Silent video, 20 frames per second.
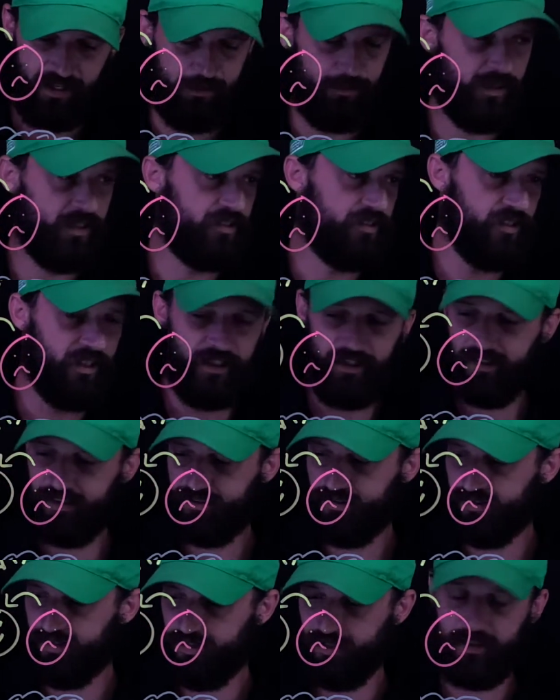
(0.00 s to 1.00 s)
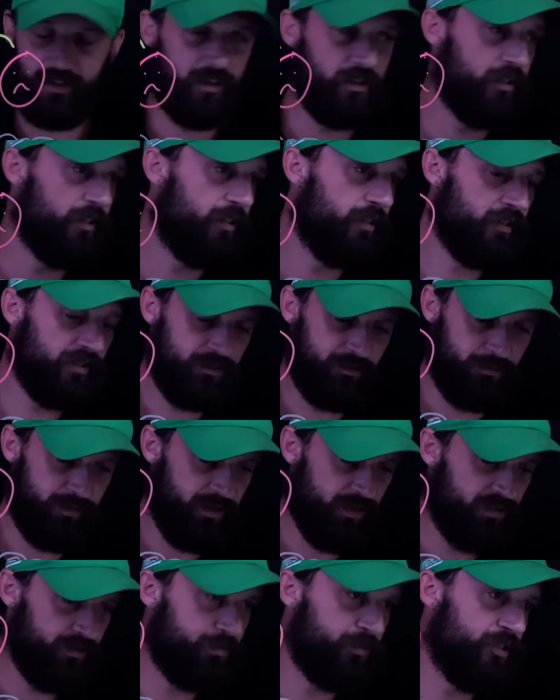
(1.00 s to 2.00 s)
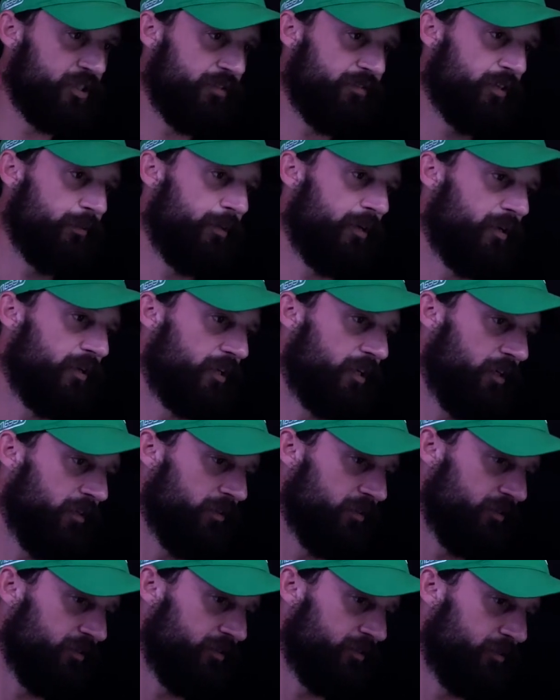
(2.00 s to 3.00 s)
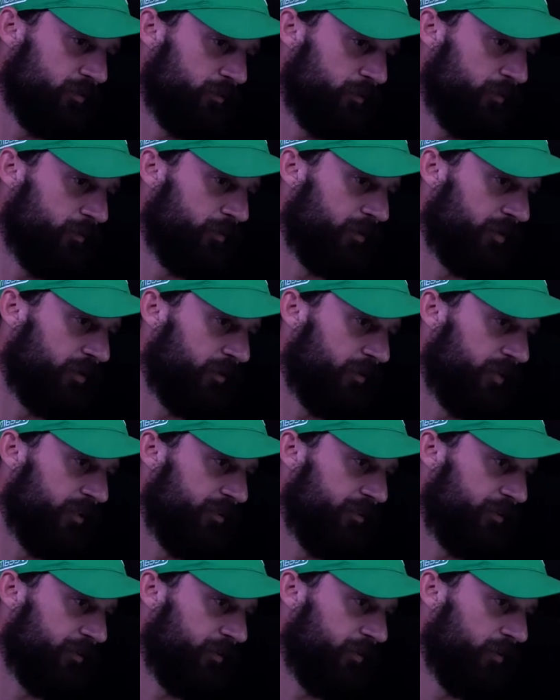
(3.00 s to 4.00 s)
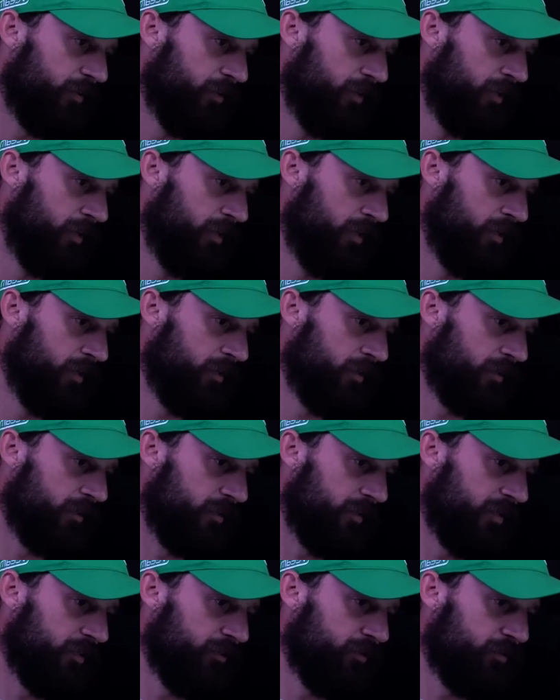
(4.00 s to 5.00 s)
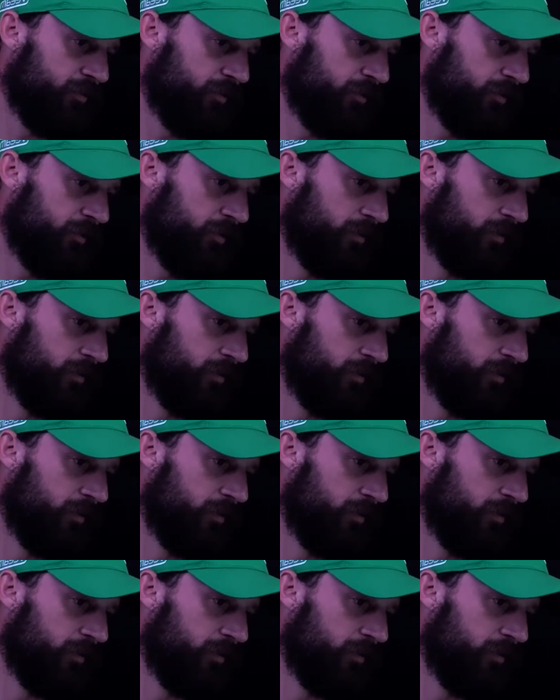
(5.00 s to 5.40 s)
being said, let's be specific about our color. So we want to go ahead and draw the data store.